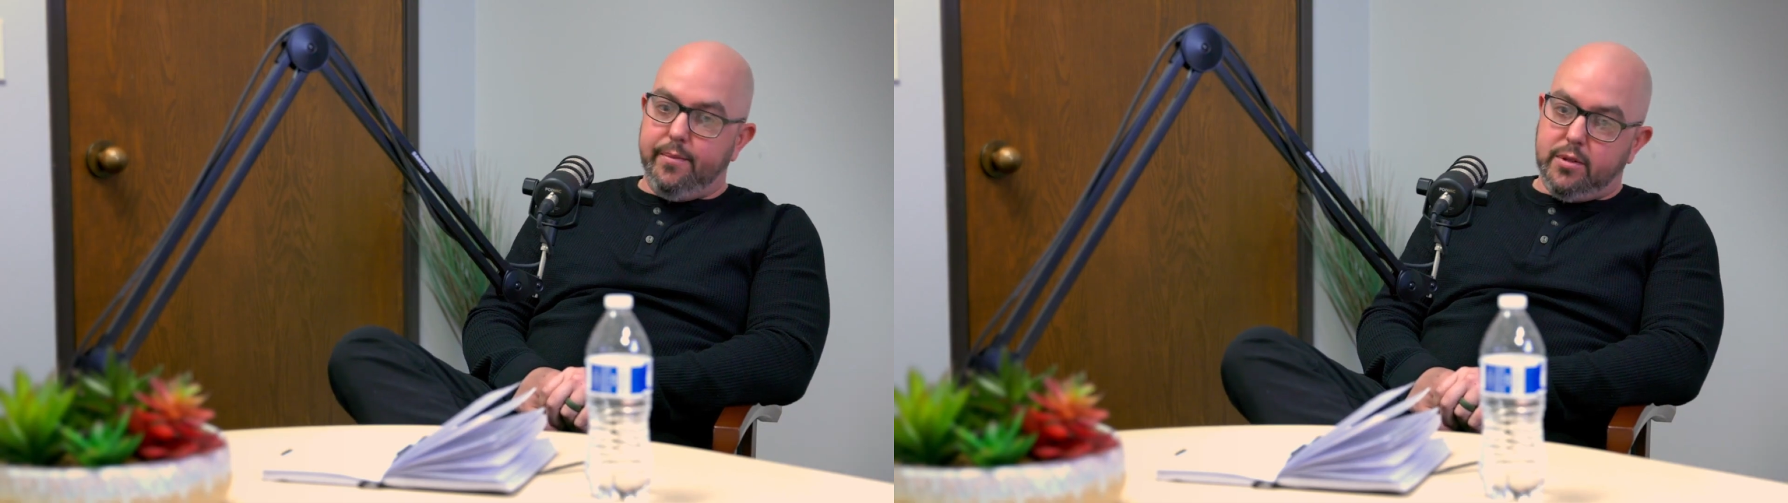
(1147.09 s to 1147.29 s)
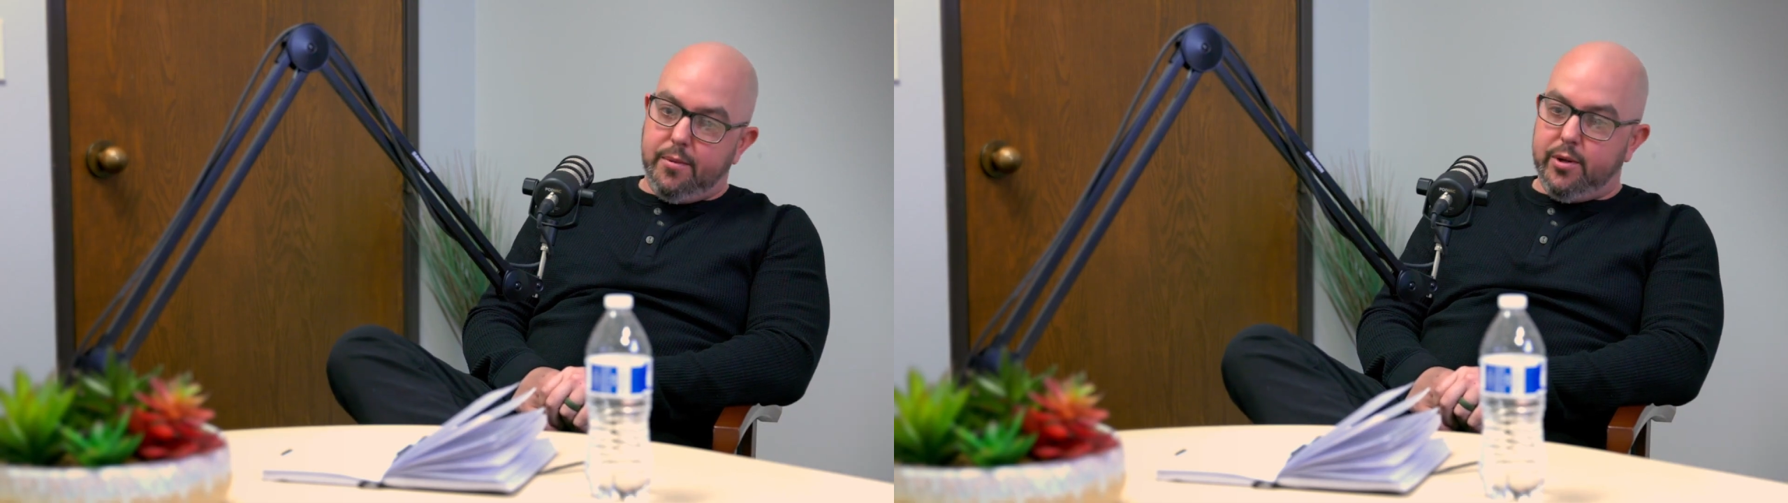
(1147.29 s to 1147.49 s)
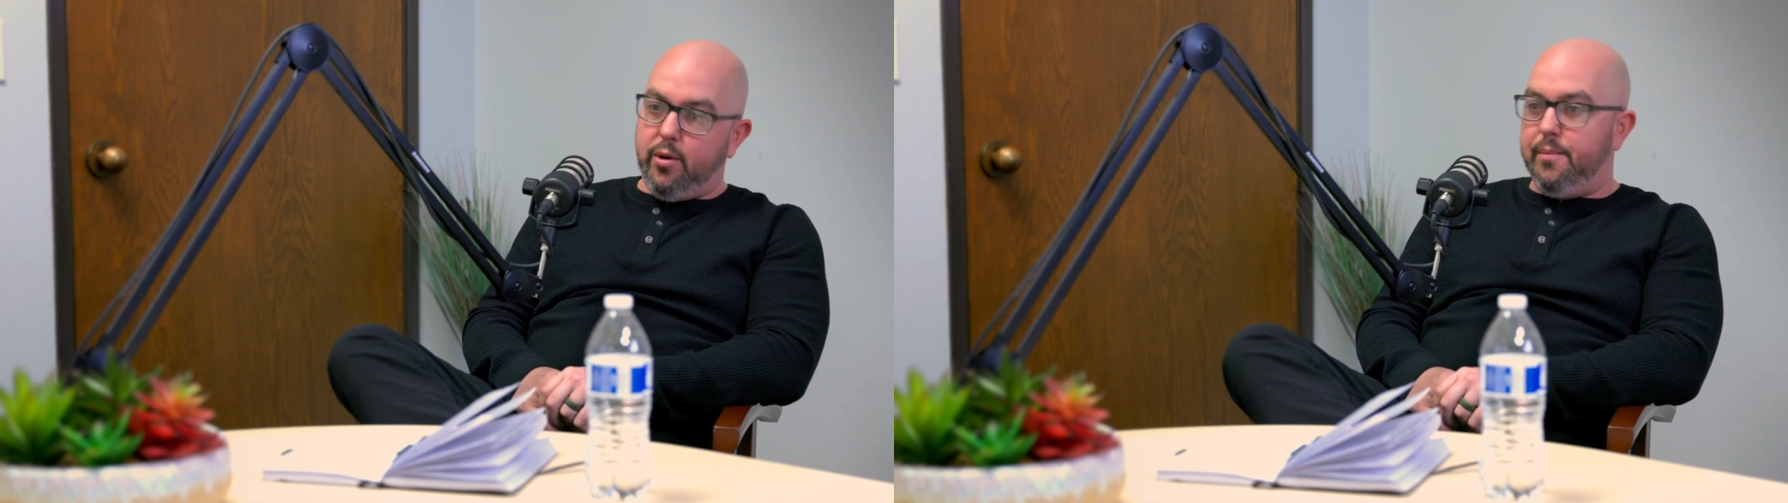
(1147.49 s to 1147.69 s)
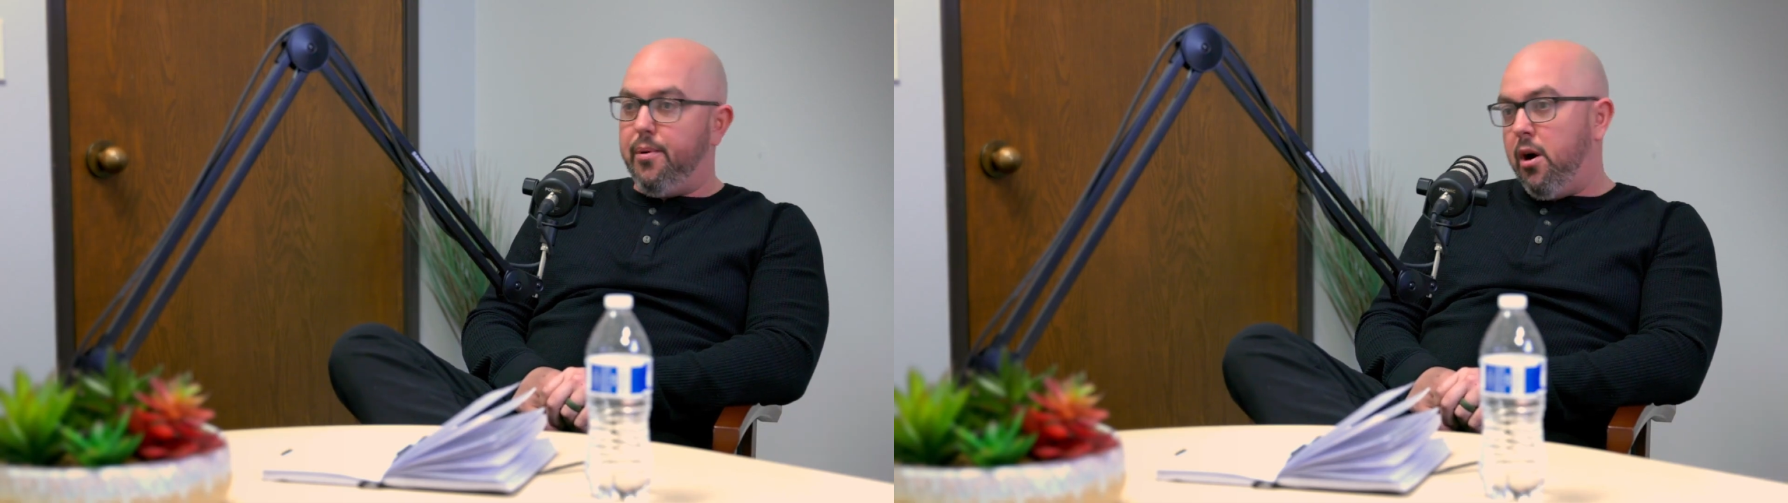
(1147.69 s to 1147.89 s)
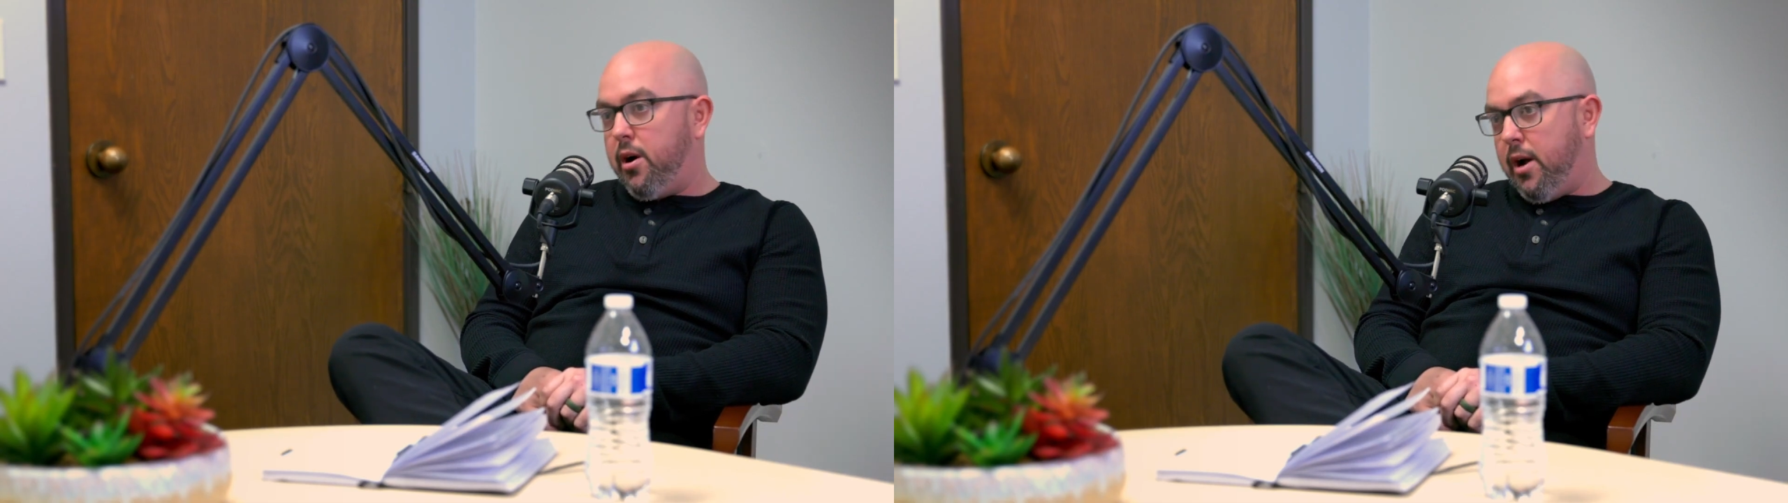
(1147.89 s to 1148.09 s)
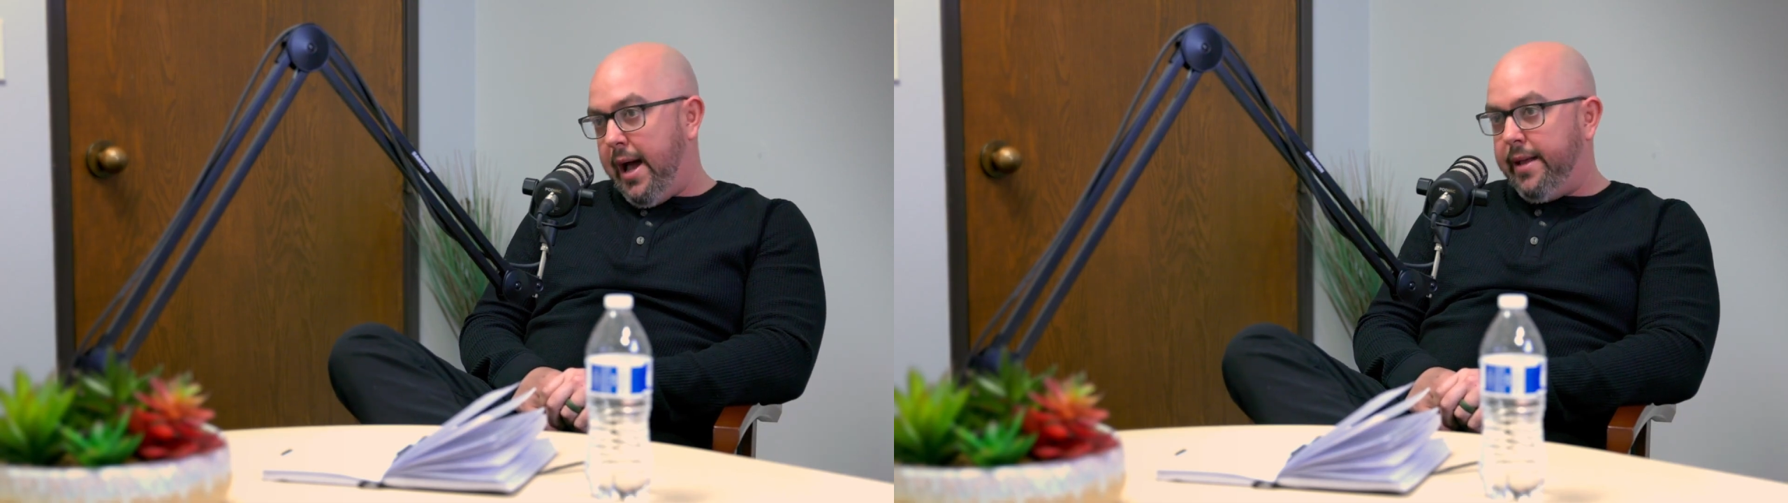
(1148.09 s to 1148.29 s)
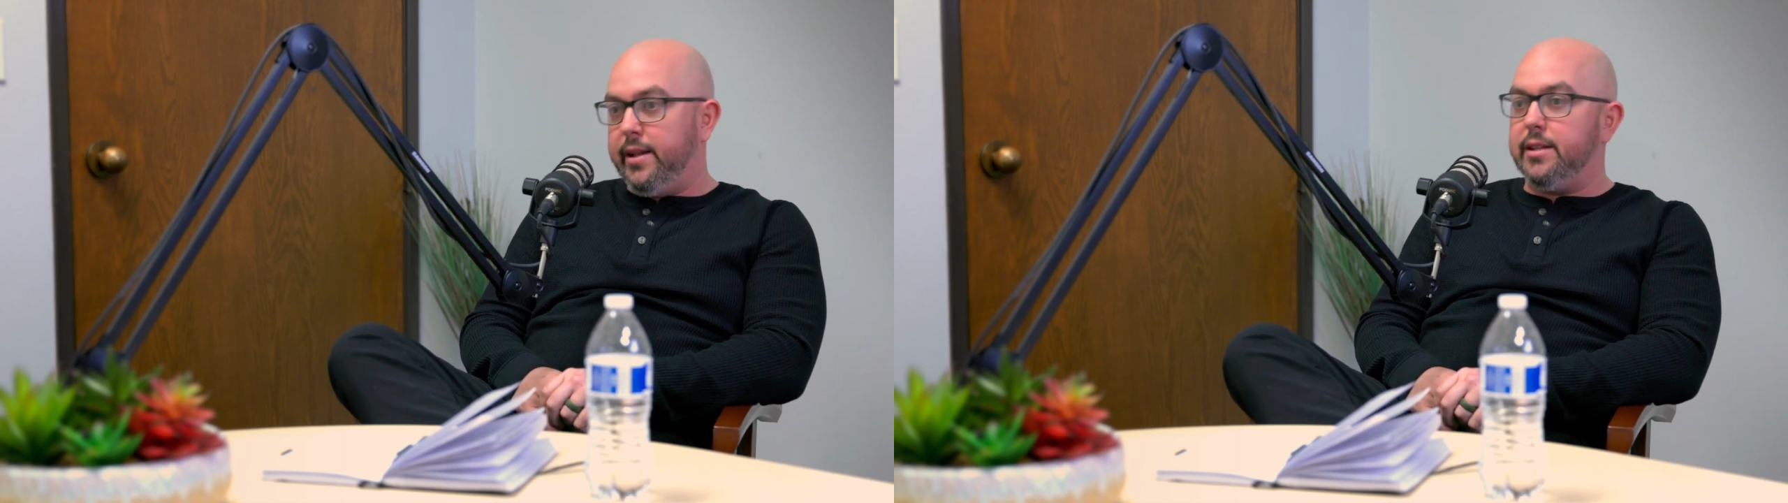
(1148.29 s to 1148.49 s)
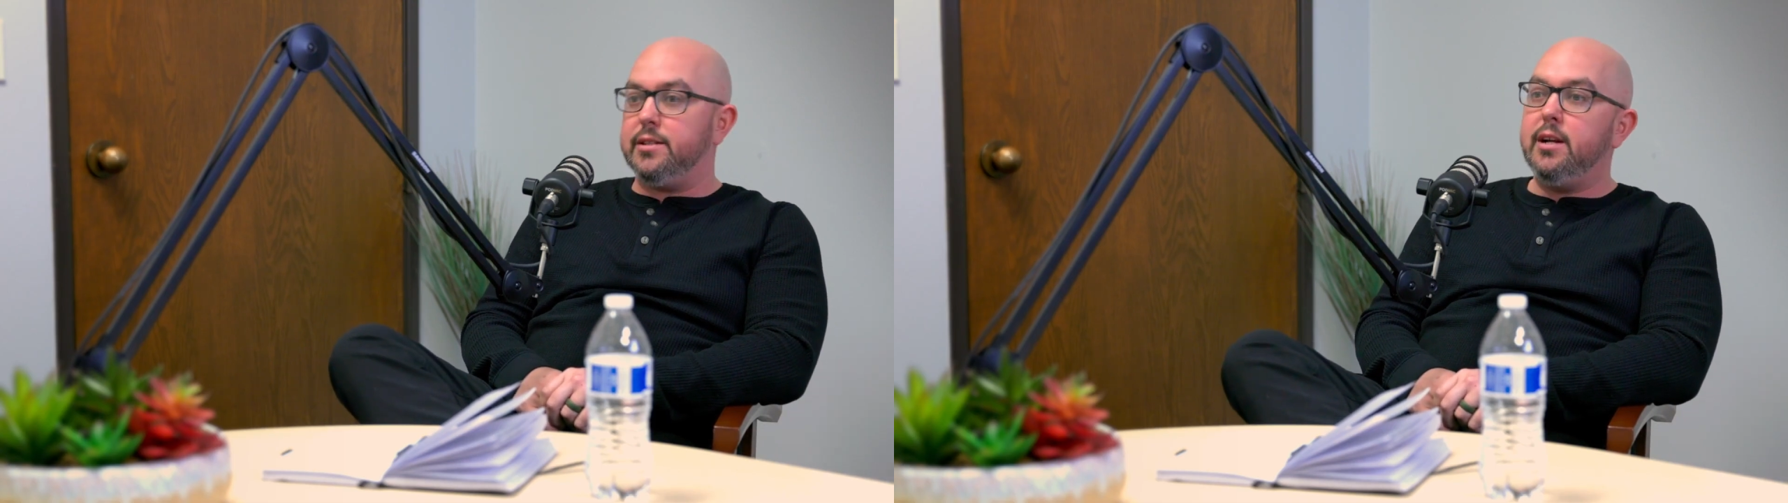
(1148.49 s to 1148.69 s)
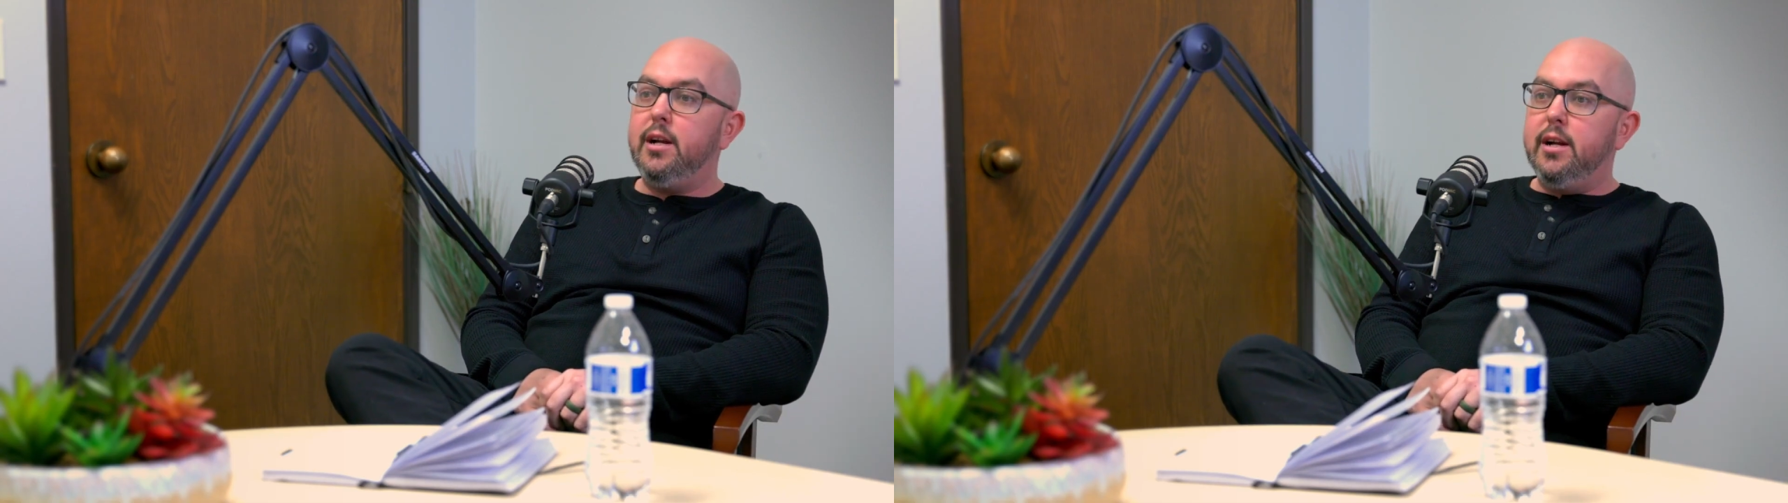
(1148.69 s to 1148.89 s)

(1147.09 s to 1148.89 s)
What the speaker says: Observatory Park, Highlands,